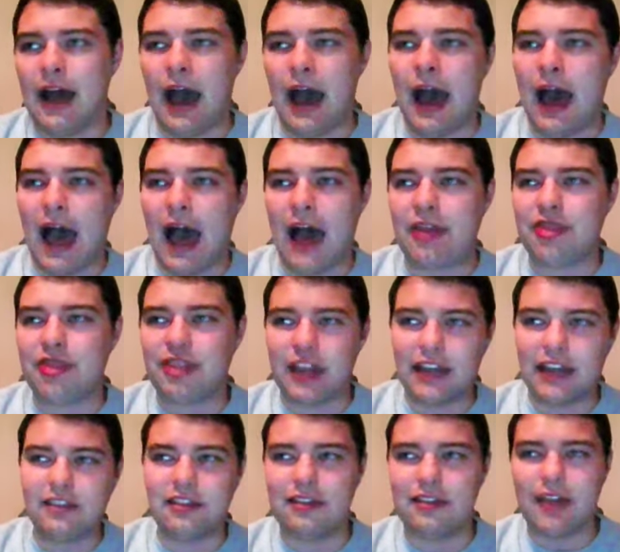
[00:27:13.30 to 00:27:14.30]
I
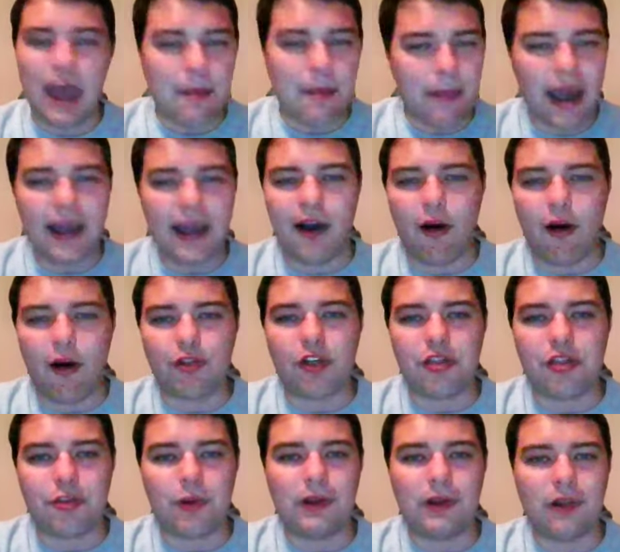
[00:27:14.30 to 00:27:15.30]
think they may hold
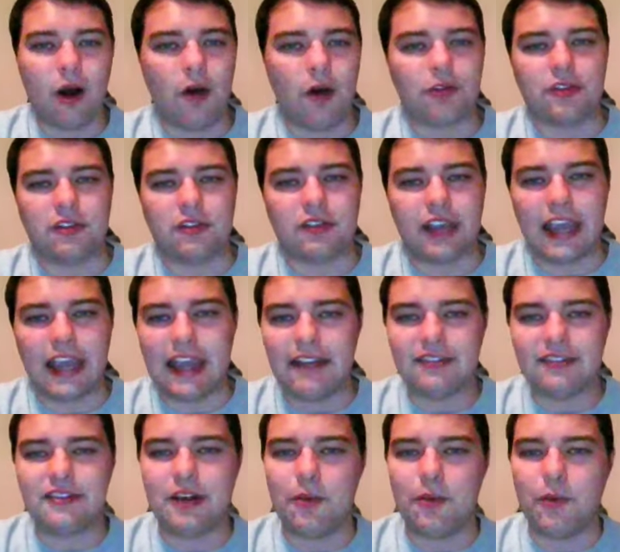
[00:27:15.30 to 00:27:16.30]
the 3 losses
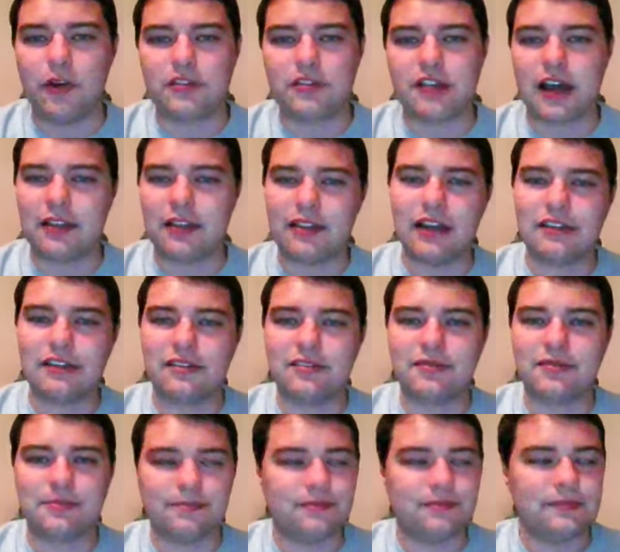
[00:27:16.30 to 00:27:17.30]
against him, which I
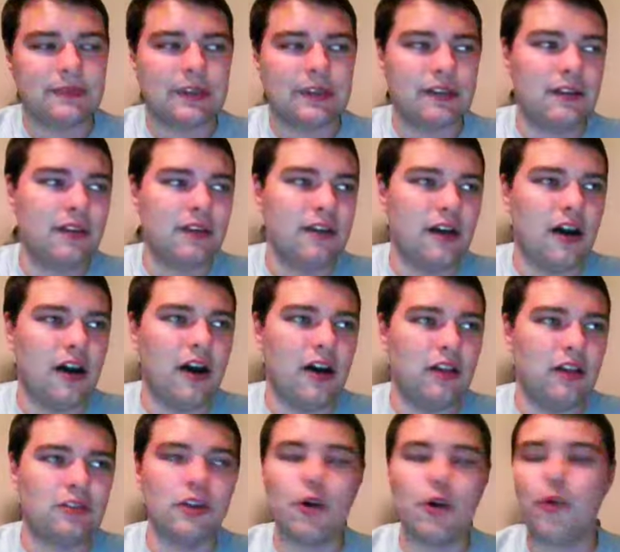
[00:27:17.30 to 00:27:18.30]
think's
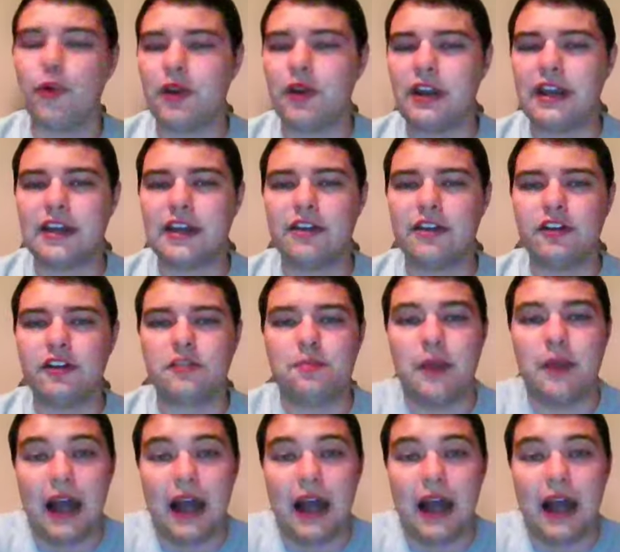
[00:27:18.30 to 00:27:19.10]
a little ridiculous.